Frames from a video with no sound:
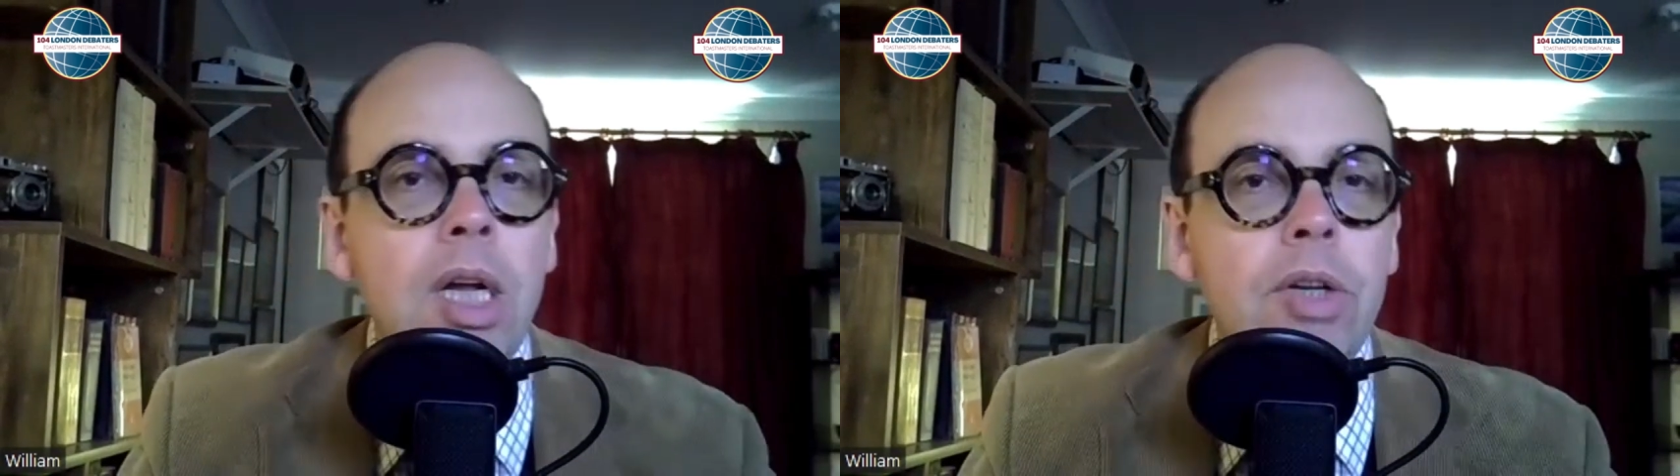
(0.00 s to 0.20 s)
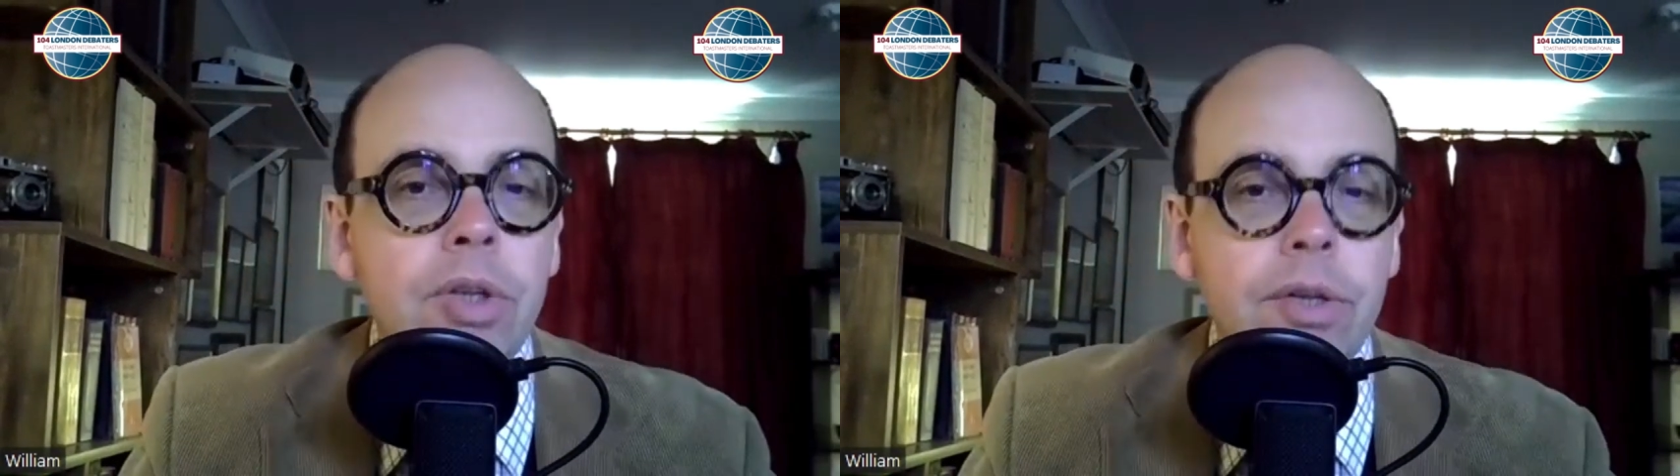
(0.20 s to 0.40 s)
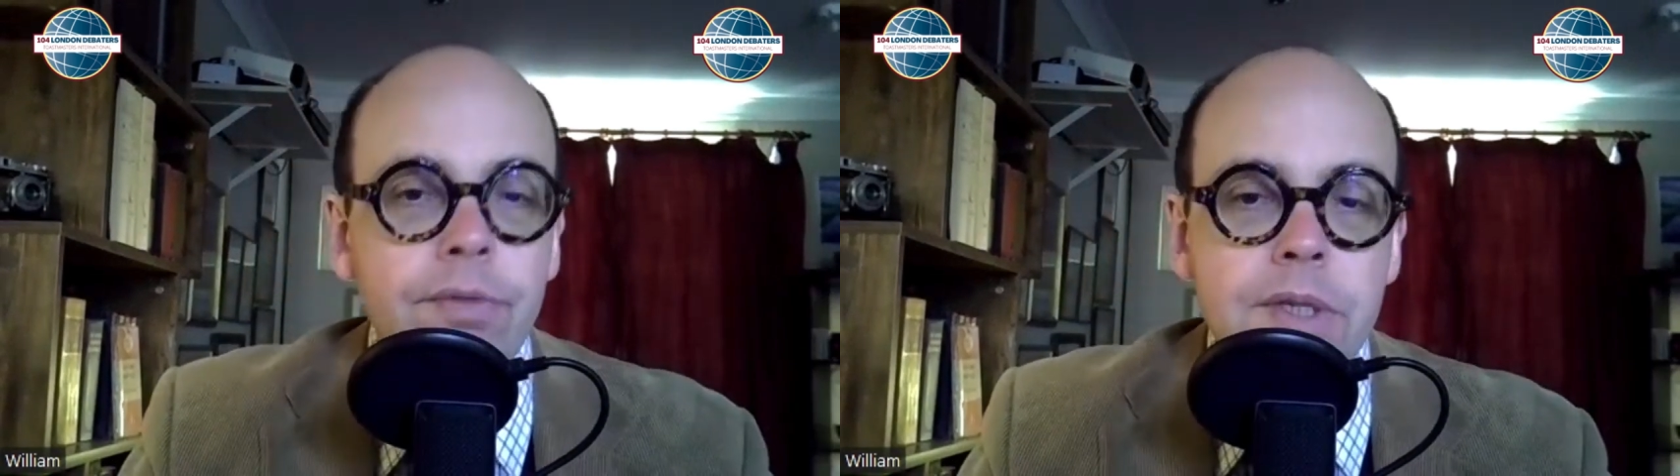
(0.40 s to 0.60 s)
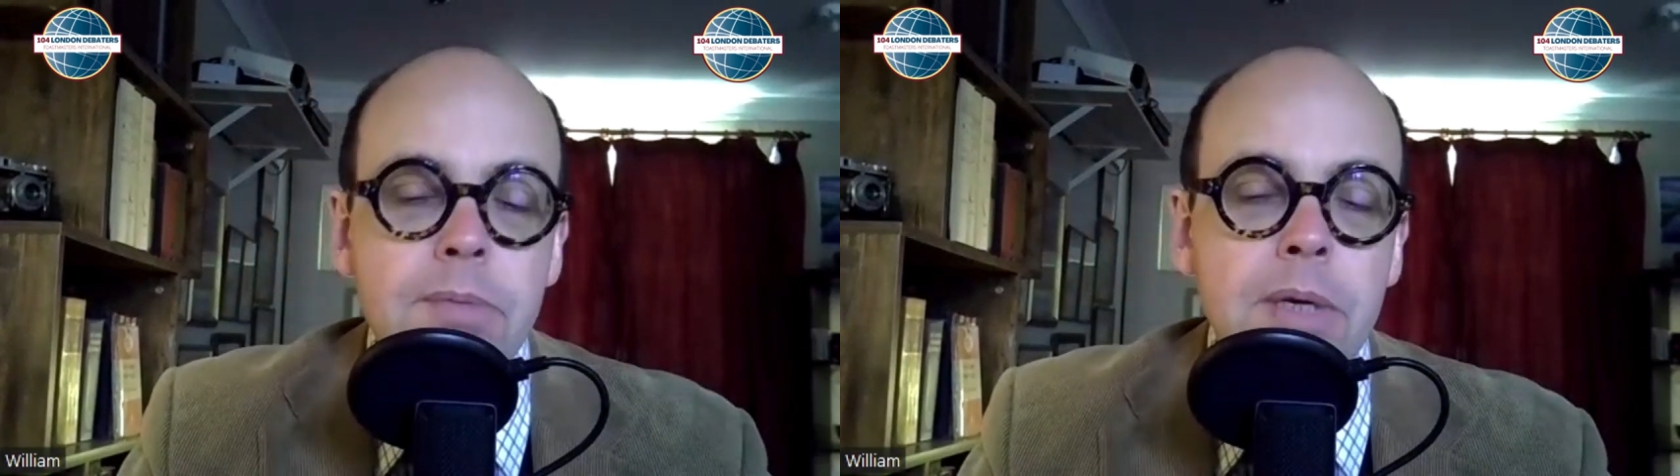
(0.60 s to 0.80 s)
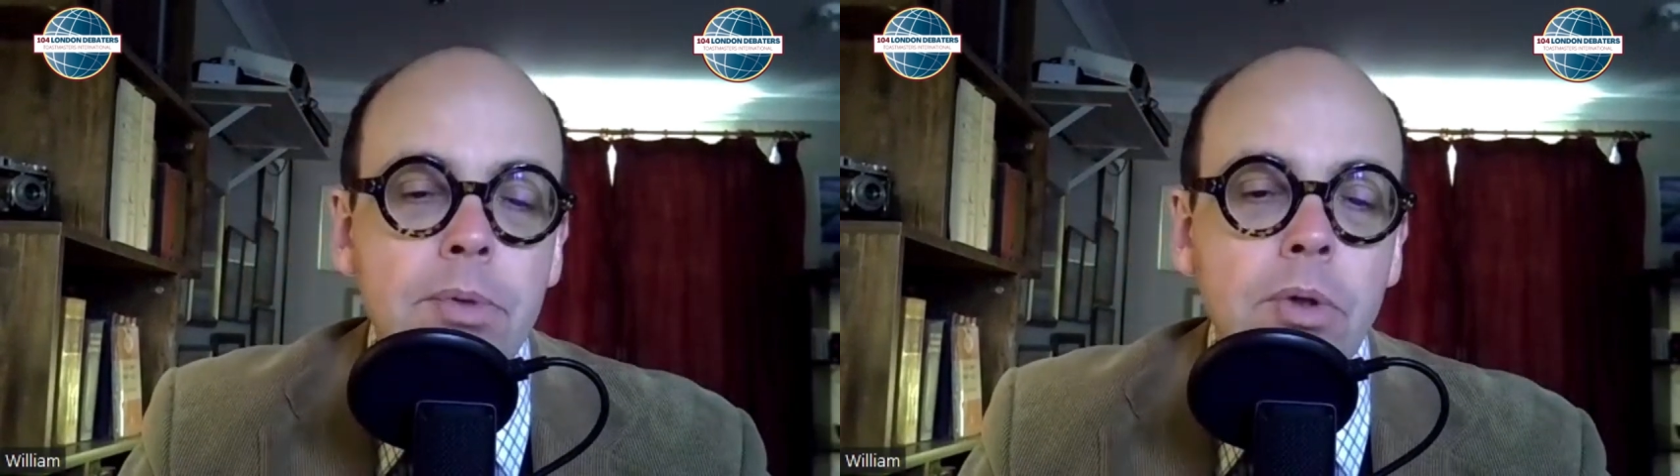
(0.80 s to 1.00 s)
to convince
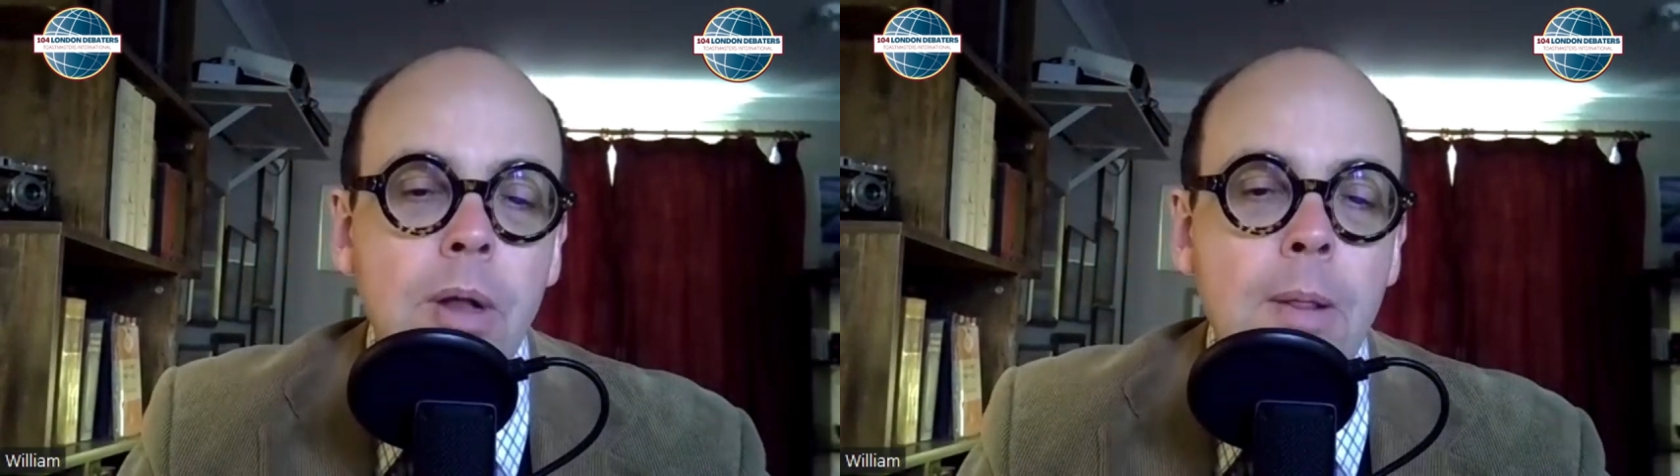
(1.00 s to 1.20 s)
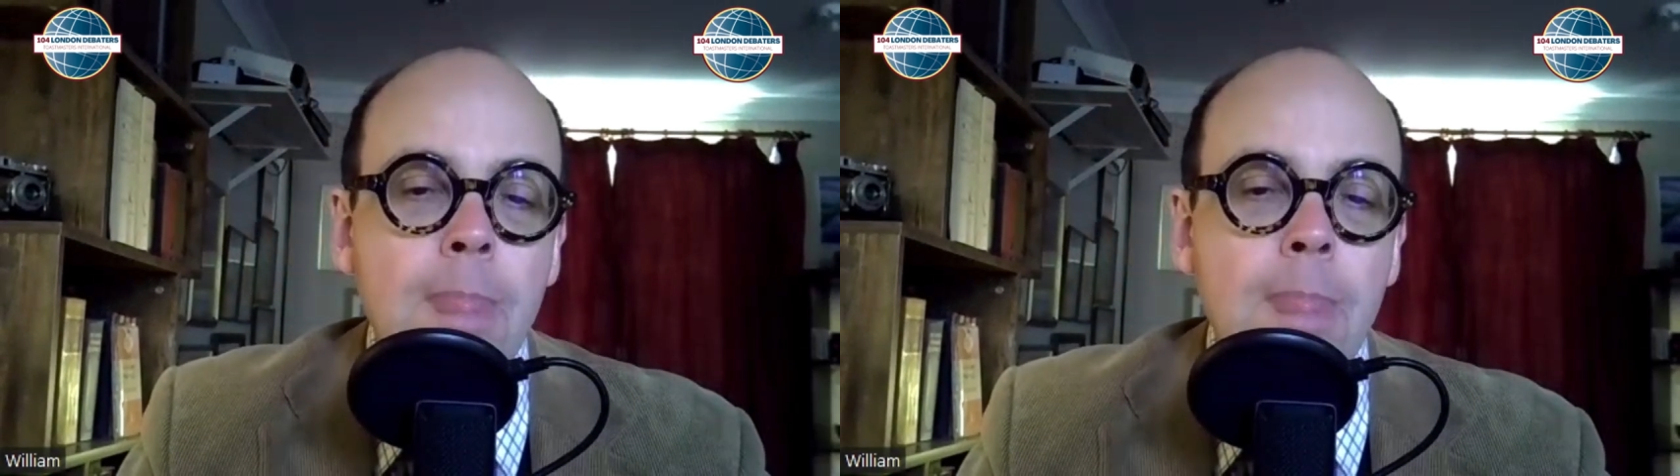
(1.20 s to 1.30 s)
people?